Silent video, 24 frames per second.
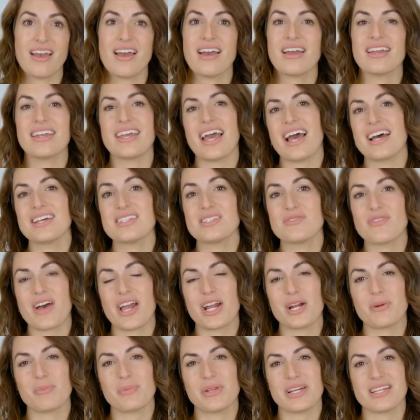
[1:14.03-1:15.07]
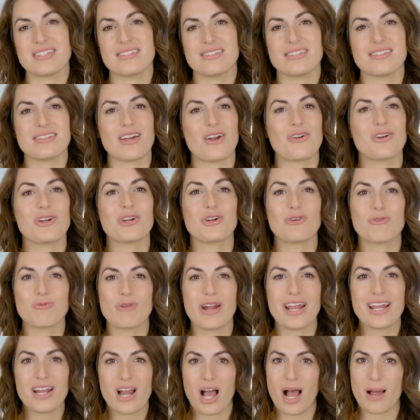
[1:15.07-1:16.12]
Gas fireplaces are a
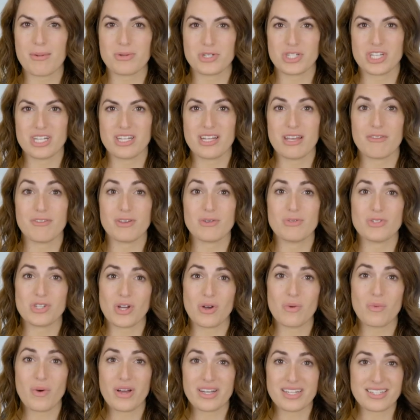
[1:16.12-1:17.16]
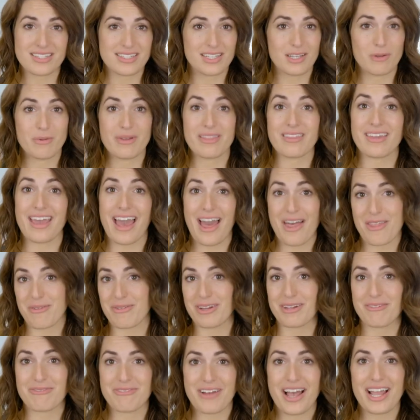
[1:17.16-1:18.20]
great option if you don't want to deal with
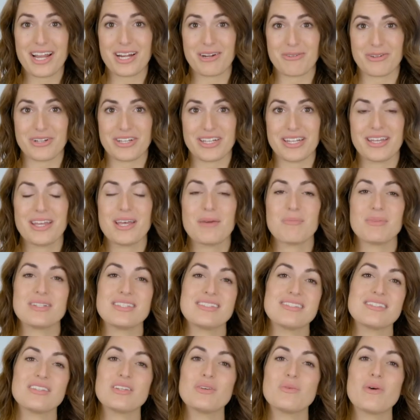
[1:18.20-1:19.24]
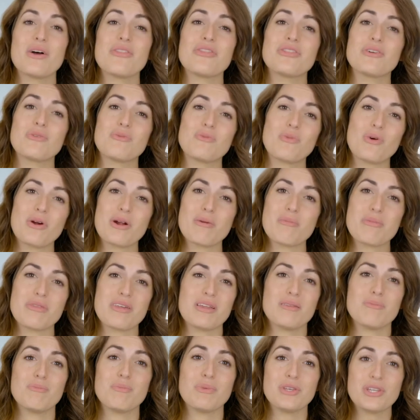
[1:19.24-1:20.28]
gathering firewood, but still want the warmth
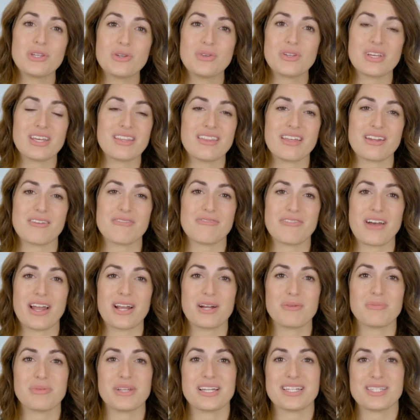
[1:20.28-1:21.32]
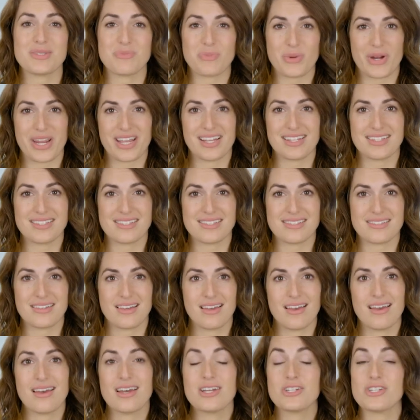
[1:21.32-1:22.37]
and beauty that a fireplace brings.
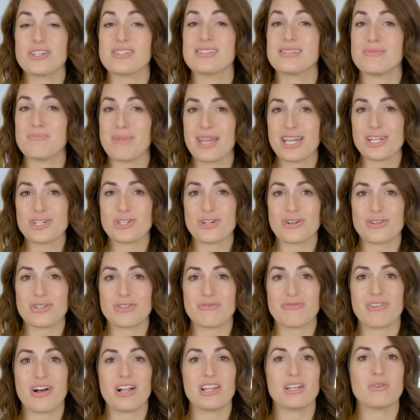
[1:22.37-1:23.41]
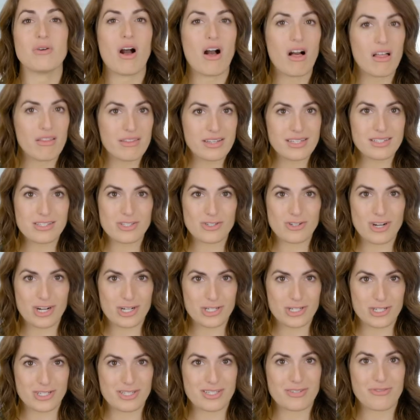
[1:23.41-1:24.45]
Just make sure to follow all the
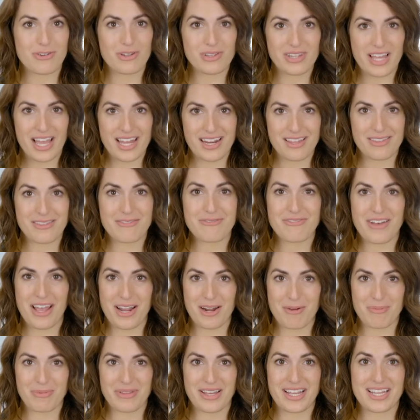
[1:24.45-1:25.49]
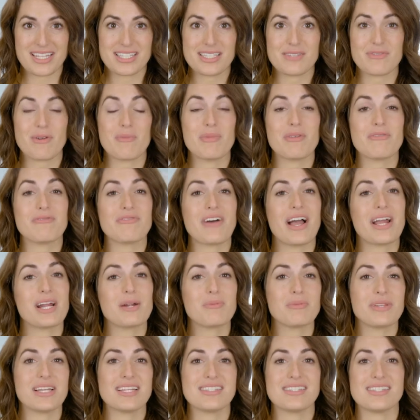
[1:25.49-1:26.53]
instructions for lighting the fireplace from the
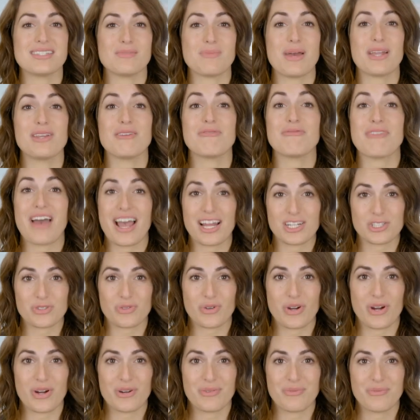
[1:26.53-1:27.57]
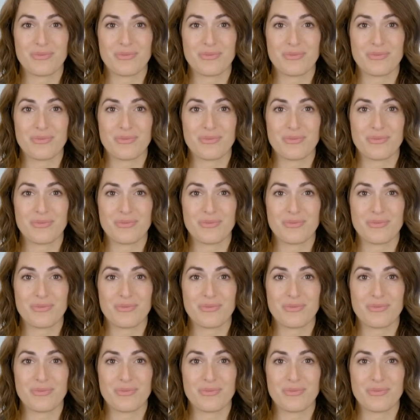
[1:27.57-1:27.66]
fireplace's manufacturer.